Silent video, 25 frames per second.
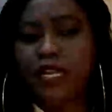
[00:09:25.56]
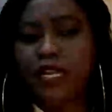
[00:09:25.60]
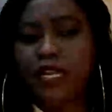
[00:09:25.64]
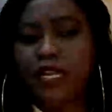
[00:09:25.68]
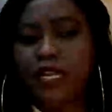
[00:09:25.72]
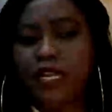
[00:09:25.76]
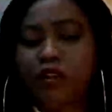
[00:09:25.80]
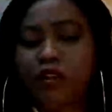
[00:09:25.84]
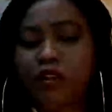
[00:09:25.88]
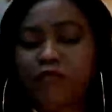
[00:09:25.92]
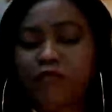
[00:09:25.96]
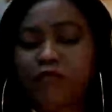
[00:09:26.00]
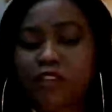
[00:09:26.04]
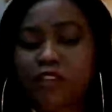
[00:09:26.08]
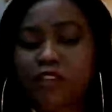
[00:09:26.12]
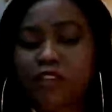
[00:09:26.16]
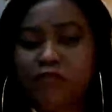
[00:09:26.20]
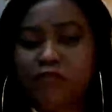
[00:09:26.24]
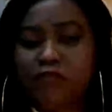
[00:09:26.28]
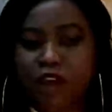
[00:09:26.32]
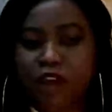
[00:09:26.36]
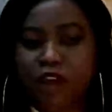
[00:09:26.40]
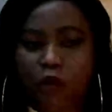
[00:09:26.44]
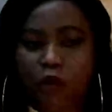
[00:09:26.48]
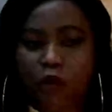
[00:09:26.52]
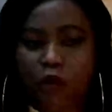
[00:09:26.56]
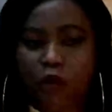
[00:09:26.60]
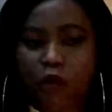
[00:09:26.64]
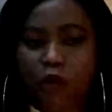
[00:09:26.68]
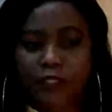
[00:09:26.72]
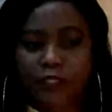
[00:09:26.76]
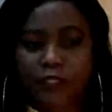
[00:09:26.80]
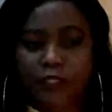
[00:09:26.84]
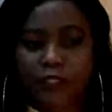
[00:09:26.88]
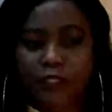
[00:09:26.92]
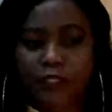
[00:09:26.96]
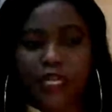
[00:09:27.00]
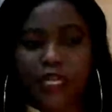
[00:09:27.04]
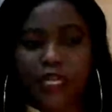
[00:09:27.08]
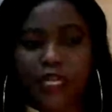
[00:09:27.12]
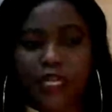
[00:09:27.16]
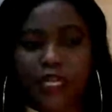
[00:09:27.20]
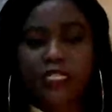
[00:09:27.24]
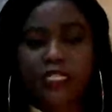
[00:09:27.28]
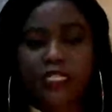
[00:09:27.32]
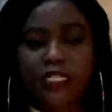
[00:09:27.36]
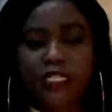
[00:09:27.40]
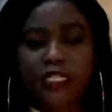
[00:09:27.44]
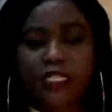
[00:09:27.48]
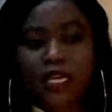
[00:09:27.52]
name on the FIFA
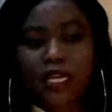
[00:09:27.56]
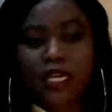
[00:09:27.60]
website,